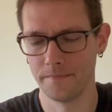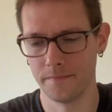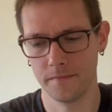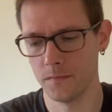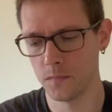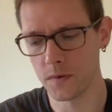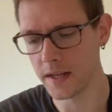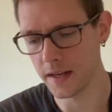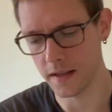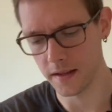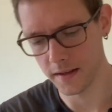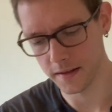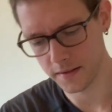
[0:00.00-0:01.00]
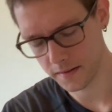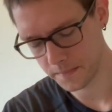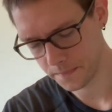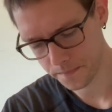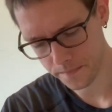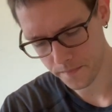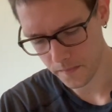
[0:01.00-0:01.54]
Ridiculous.
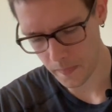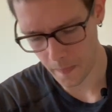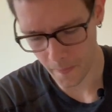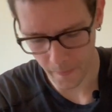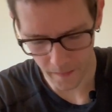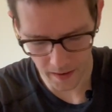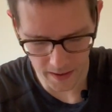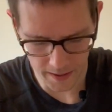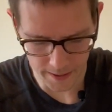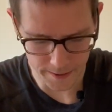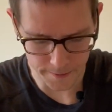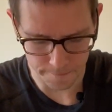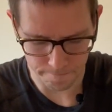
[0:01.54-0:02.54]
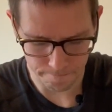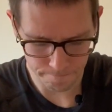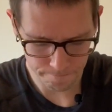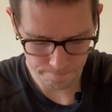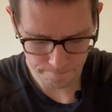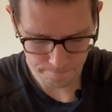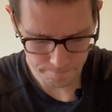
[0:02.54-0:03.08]

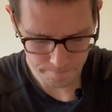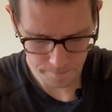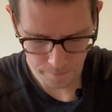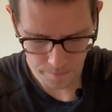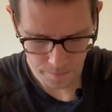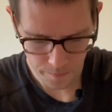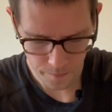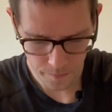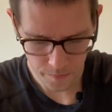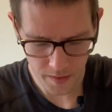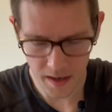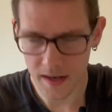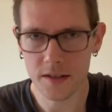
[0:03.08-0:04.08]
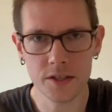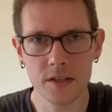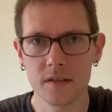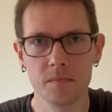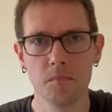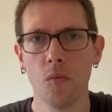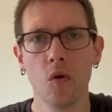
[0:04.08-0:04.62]
And it's
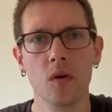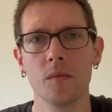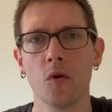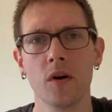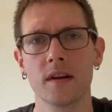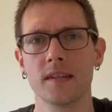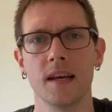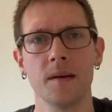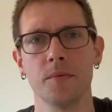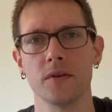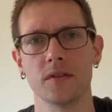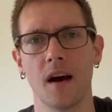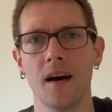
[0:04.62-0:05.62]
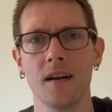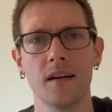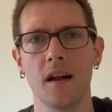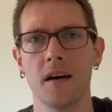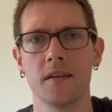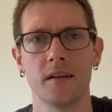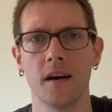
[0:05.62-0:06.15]
just more and more examples, on and
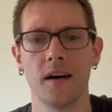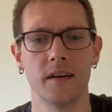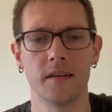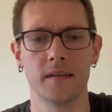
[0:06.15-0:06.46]
on and on.